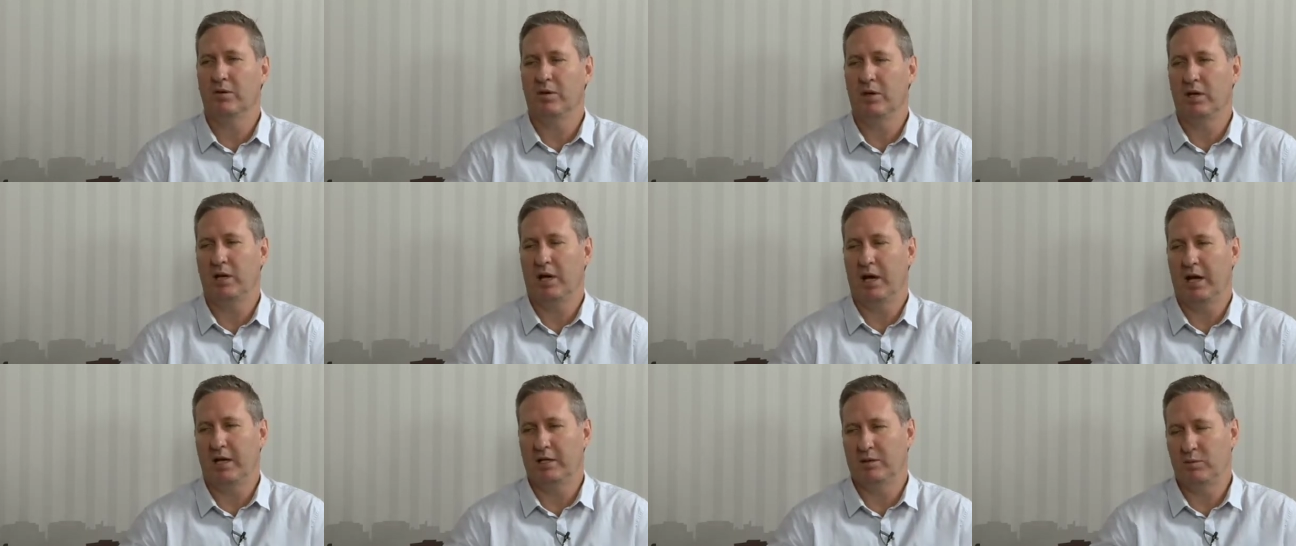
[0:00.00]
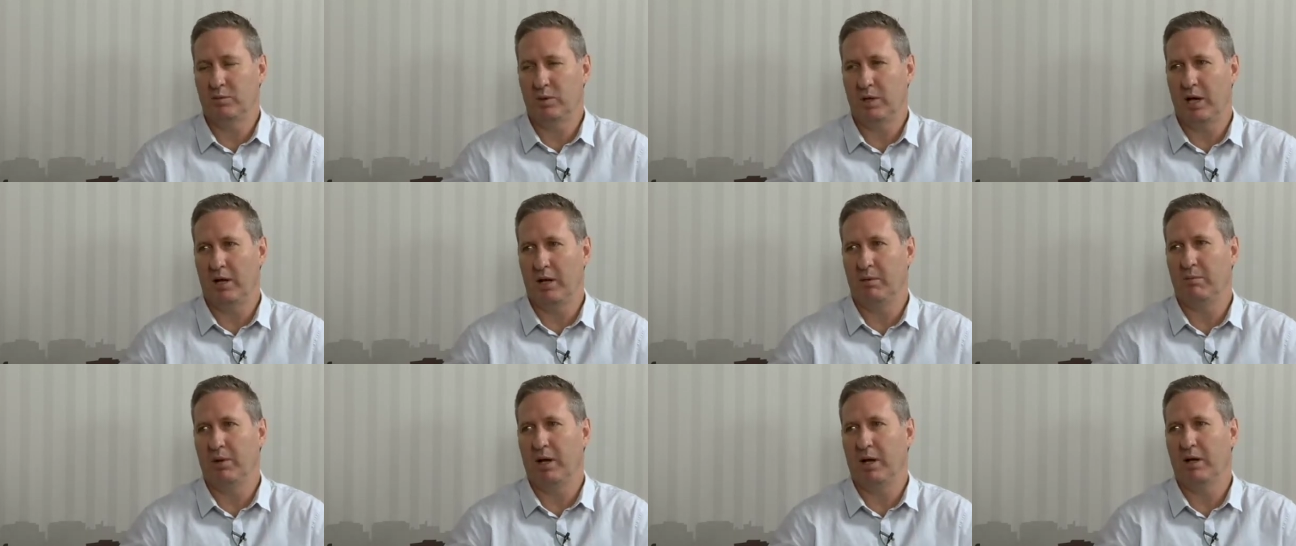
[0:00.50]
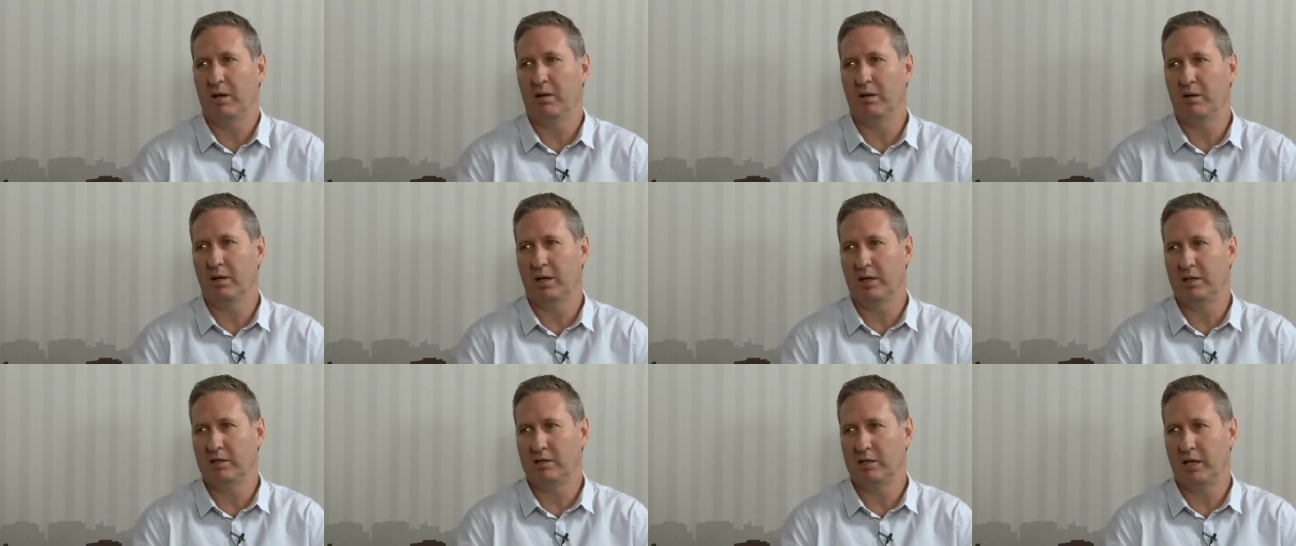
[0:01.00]
as we
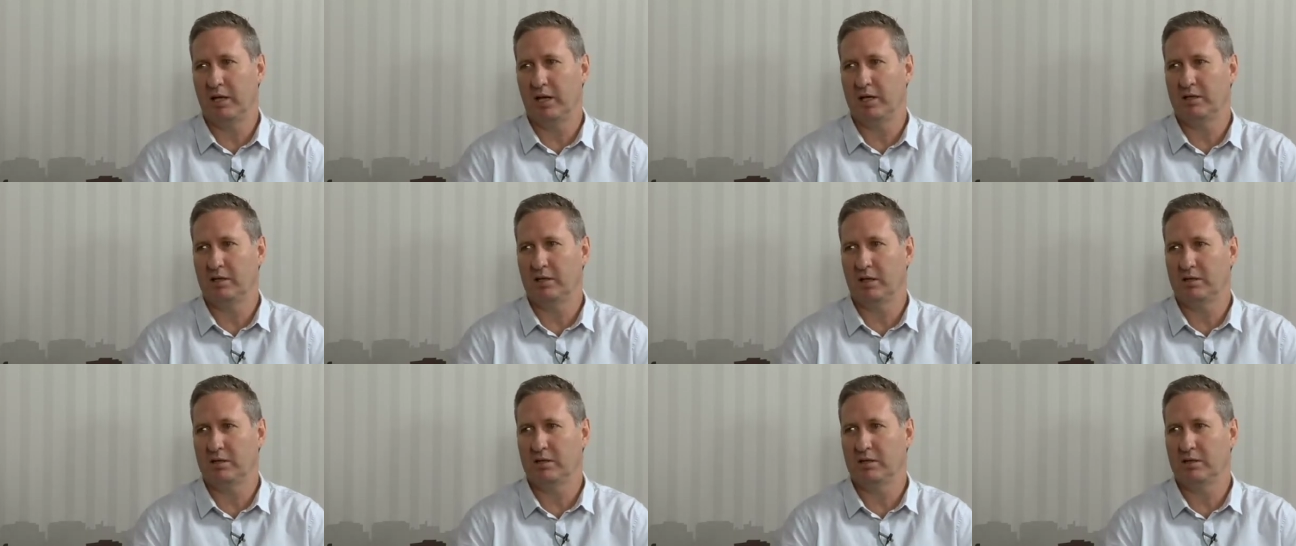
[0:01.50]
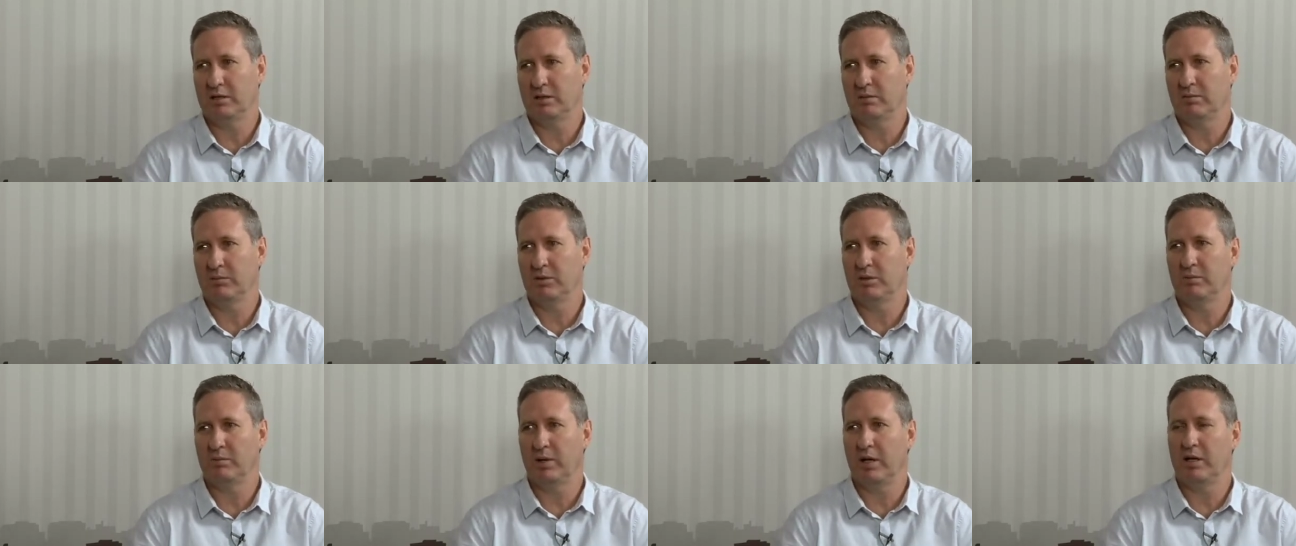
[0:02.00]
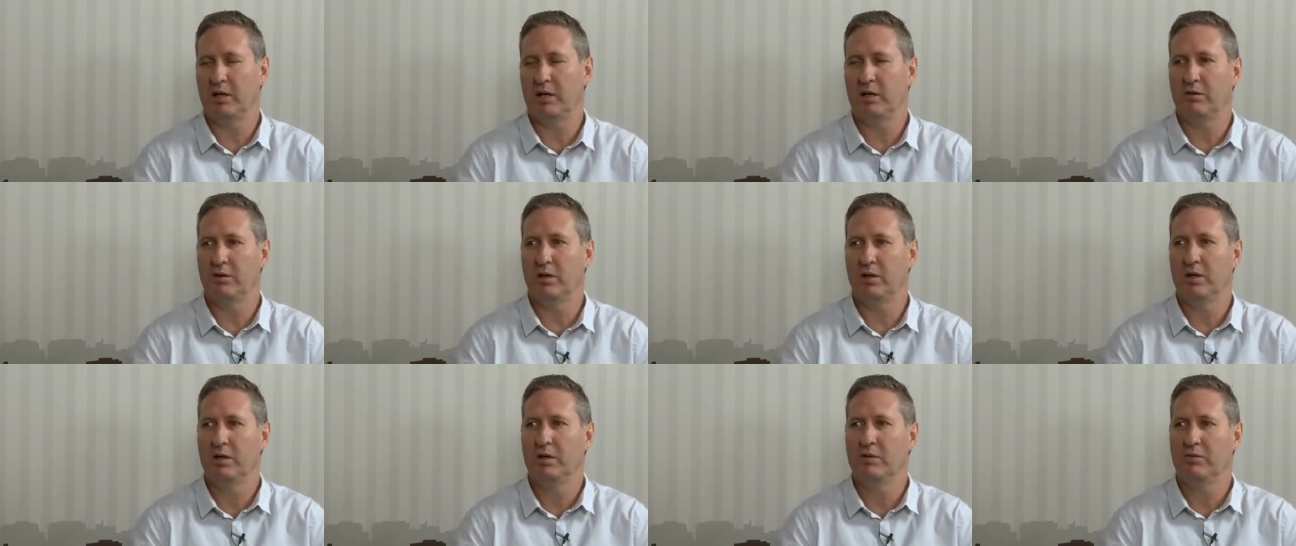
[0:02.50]
unbundle and change our system to make
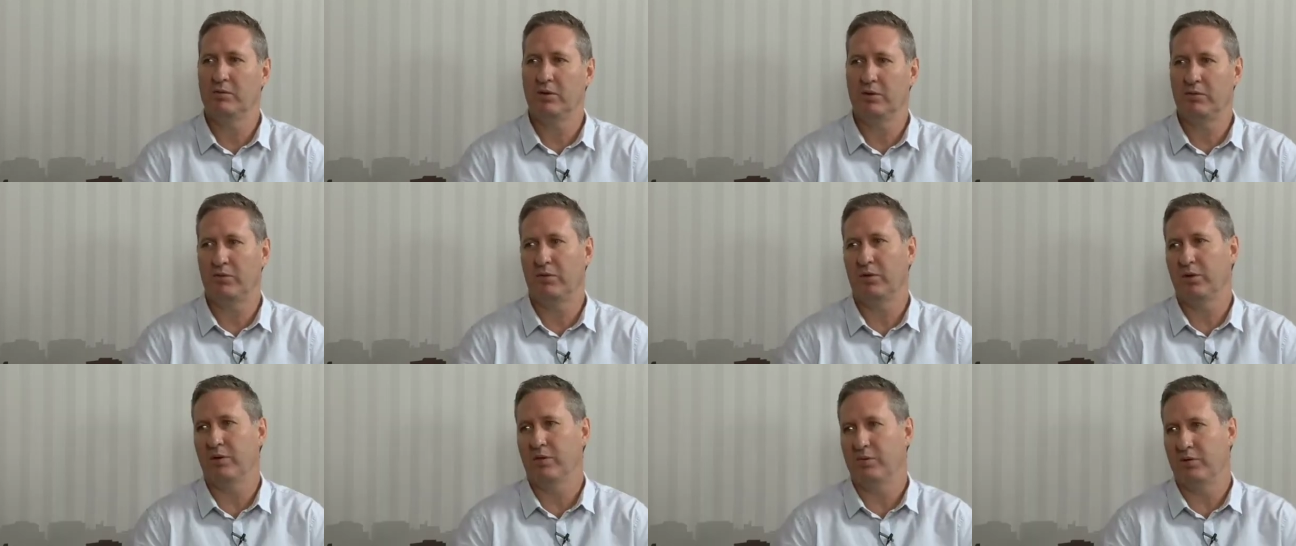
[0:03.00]
it fit for the